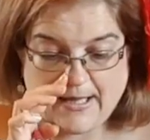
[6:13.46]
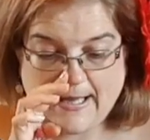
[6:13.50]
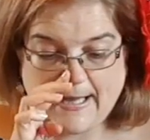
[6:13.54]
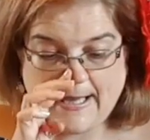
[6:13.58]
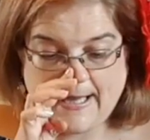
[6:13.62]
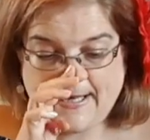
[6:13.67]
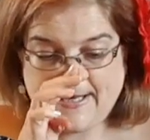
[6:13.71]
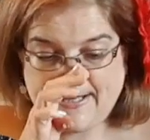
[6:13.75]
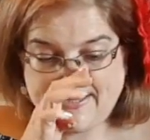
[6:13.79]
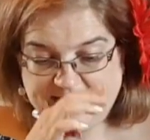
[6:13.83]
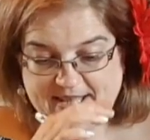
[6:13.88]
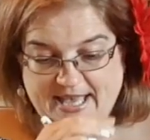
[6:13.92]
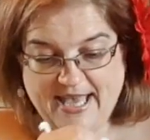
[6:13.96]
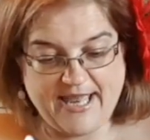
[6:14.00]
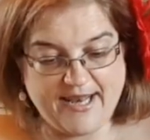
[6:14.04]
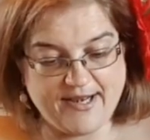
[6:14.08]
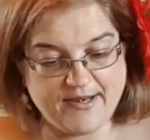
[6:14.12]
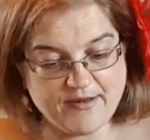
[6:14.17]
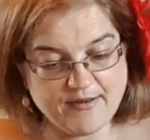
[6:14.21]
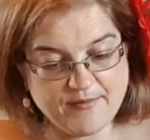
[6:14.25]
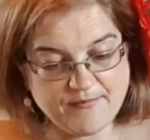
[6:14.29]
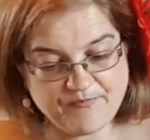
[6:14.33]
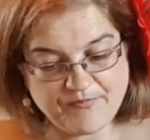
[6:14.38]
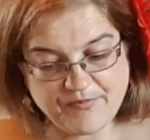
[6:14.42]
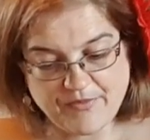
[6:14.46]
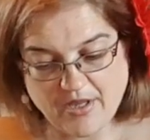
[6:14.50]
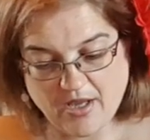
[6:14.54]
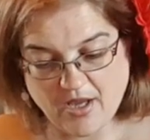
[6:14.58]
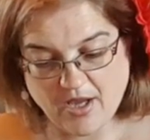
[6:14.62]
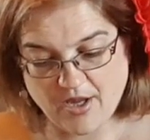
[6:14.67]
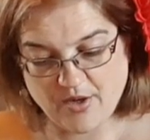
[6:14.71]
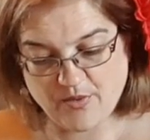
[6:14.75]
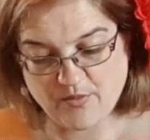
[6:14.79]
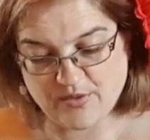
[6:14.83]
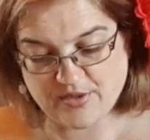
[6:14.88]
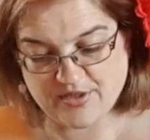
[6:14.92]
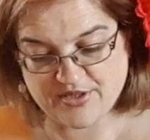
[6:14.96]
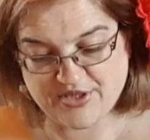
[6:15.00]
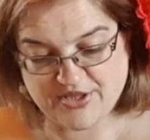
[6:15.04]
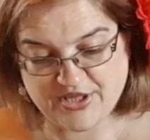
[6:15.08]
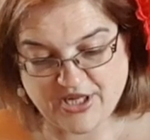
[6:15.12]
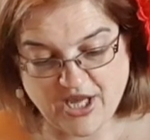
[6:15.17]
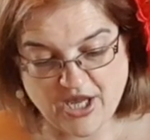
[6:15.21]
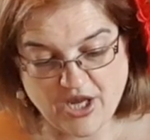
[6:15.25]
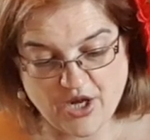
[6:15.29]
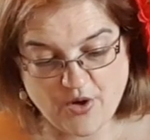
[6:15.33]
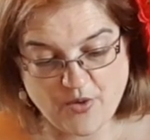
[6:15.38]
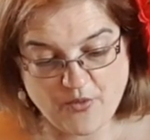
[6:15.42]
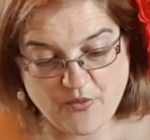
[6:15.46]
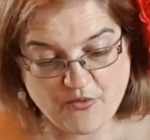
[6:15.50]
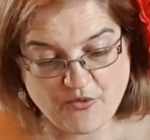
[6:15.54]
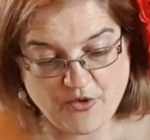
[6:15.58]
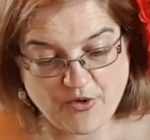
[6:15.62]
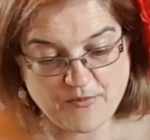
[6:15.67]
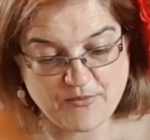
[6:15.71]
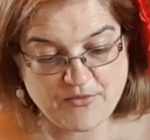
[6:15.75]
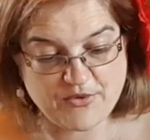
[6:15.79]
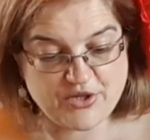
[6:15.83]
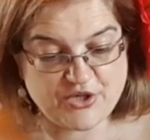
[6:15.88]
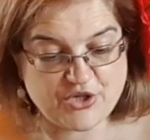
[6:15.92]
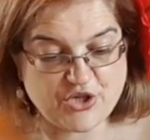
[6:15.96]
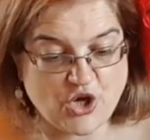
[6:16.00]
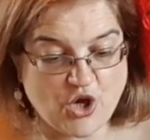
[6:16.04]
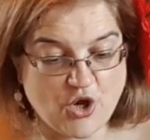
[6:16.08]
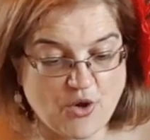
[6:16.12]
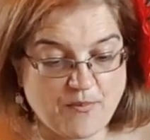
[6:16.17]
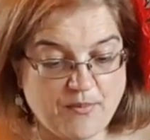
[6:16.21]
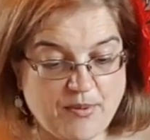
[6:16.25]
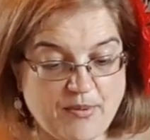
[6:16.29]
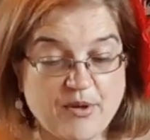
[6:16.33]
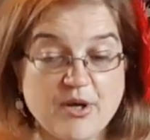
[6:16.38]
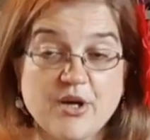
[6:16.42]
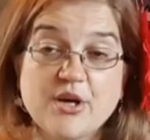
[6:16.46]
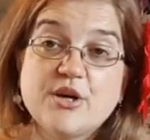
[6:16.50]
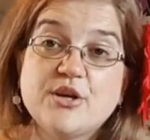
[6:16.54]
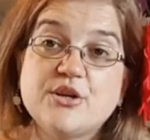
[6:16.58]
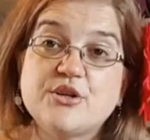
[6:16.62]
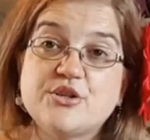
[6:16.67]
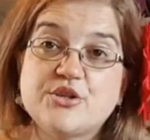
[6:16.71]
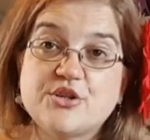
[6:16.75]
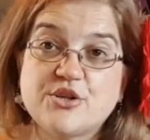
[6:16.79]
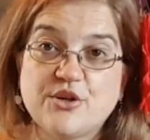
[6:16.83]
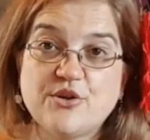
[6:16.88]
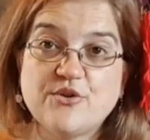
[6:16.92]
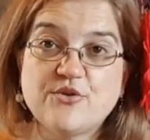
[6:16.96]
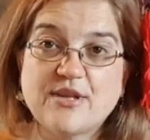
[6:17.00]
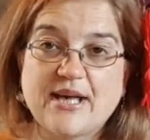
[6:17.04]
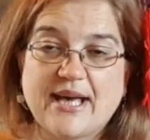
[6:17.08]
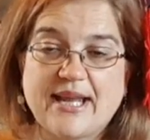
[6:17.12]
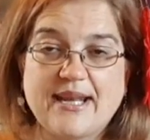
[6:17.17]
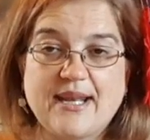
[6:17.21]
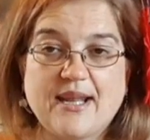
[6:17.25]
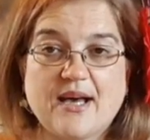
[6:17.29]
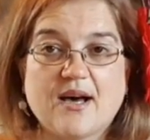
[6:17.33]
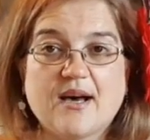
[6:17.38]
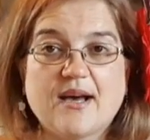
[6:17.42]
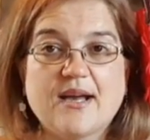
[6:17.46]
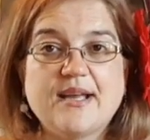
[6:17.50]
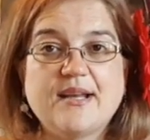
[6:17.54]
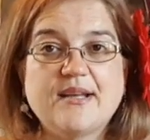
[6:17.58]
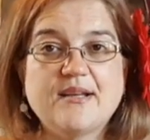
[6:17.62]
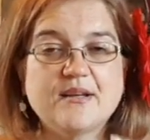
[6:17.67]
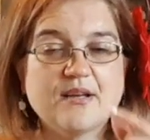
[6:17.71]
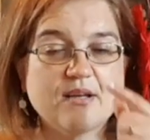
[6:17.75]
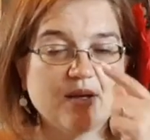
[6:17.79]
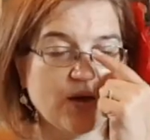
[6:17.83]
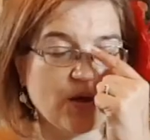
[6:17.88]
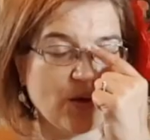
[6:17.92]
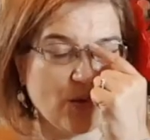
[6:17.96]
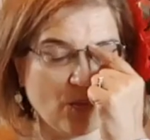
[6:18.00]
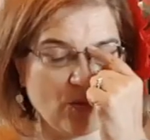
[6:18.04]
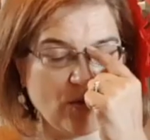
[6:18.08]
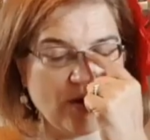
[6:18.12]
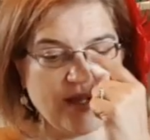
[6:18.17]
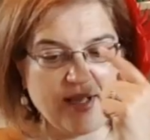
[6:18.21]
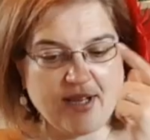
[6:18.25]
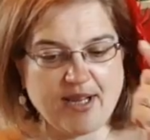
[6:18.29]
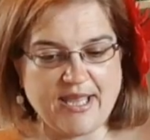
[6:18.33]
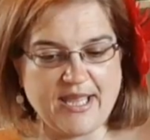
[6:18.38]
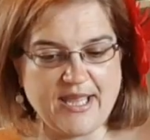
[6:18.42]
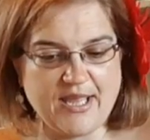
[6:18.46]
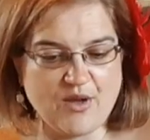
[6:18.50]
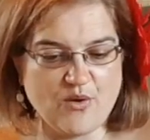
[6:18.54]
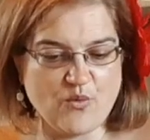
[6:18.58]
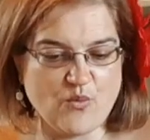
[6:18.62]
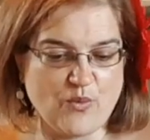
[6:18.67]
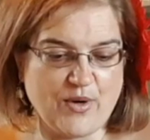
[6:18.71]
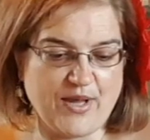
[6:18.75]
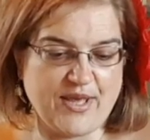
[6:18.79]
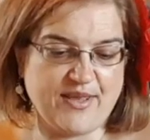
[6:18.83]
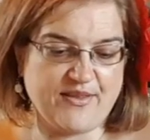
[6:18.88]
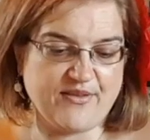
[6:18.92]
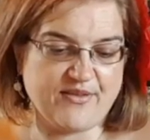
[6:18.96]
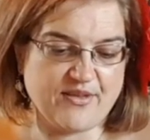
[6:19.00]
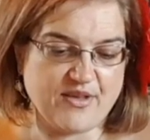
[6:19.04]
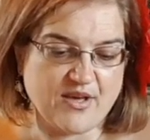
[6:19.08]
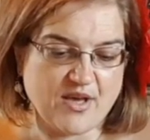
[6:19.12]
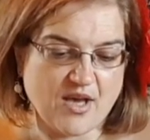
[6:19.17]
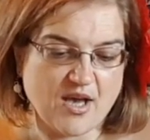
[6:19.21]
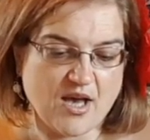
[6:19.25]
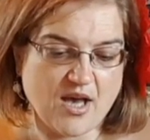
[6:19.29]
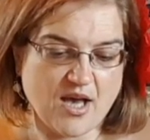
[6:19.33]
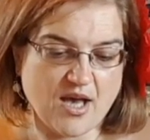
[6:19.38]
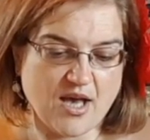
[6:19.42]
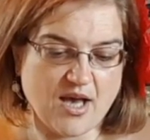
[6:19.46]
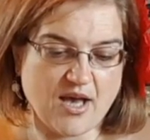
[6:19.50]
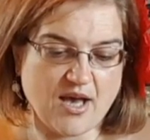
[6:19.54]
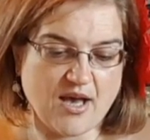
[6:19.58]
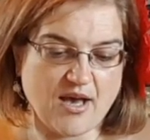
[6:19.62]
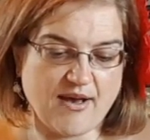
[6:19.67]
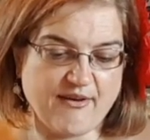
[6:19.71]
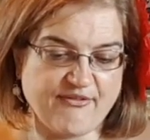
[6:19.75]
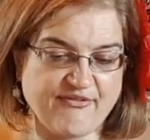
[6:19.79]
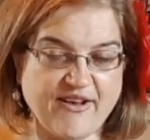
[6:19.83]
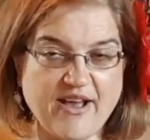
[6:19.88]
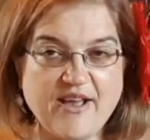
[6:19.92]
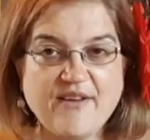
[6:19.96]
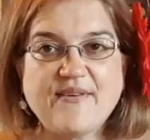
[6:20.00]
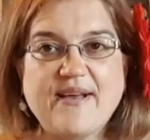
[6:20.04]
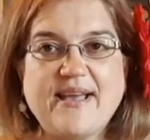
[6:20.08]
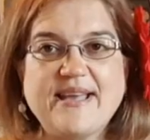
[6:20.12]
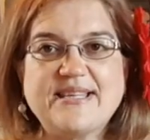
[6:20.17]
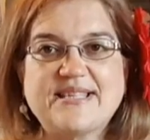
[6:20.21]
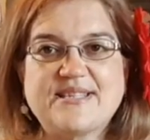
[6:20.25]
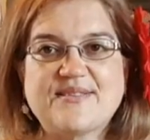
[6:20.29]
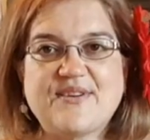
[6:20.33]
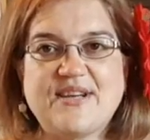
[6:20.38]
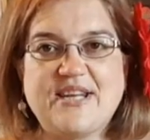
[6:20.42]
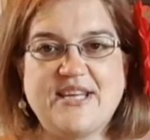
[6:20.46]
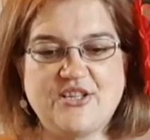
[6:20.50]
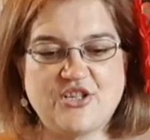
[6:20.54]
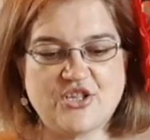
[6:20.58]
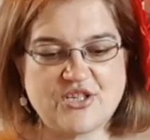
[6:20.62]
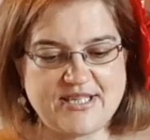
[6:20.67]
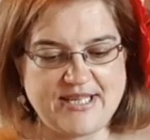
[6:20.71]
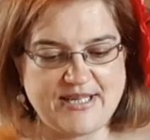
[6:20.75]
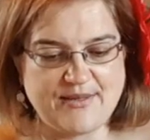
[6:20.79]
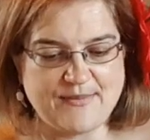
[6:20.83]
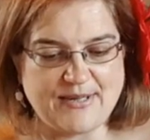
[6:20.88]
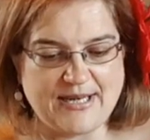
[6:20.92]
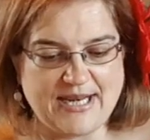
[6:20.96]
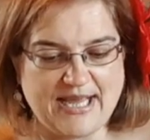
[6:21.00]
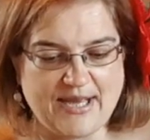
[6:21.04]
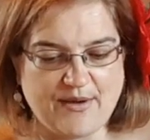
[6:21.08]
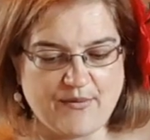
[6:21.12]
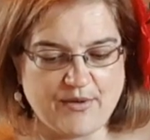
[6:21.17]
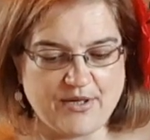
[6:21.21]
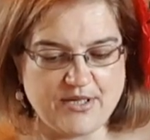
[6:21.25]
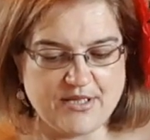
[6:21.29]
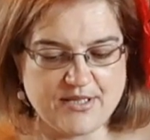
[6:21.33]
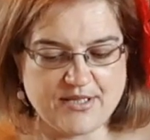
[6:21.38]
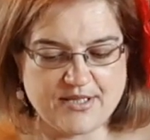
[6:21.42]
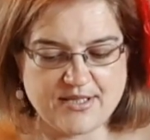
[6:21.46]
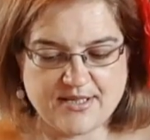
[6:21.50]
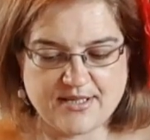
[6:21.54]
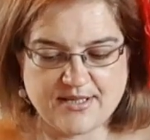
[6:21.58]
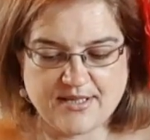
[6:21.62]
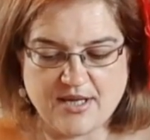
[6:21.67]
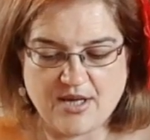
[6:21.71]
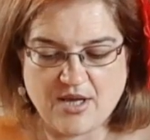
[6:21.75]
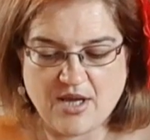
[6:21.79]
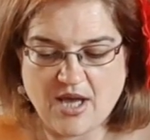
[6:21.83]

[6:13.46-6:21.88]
And then I will sew from the top to that line, working with 5/8 of an inch seam allowance,